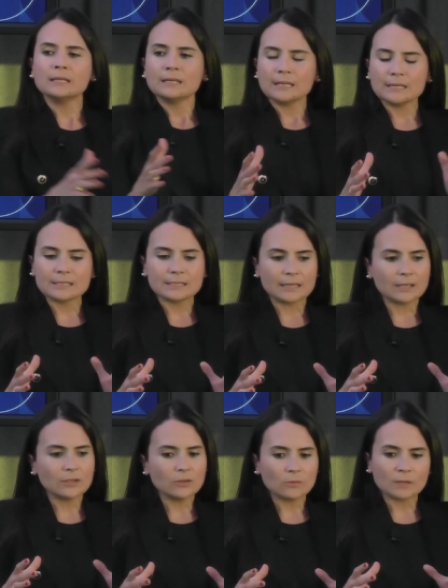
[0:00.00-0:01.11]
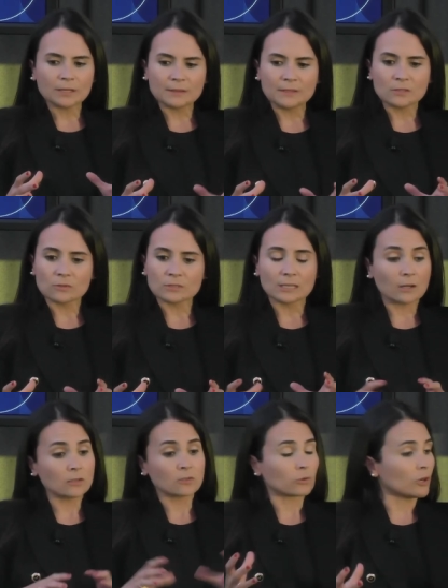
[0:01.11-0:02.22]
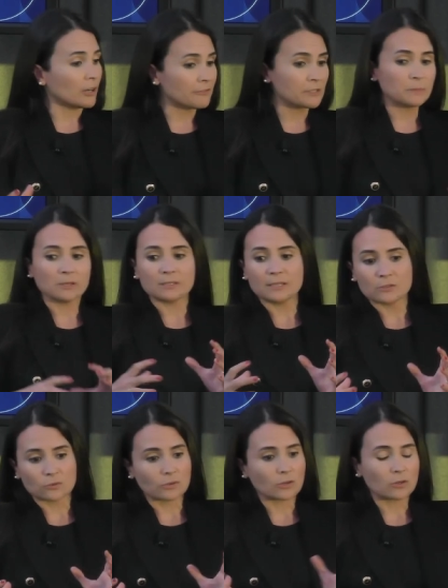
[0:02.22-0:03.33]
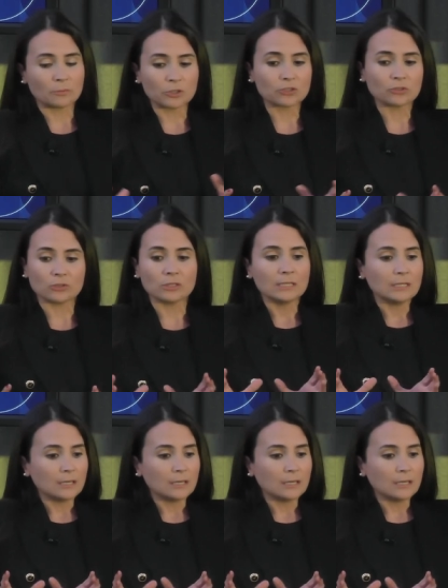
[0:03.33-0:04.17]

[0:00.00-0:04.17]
and saying, you know what, these hotels or office buildings or commercial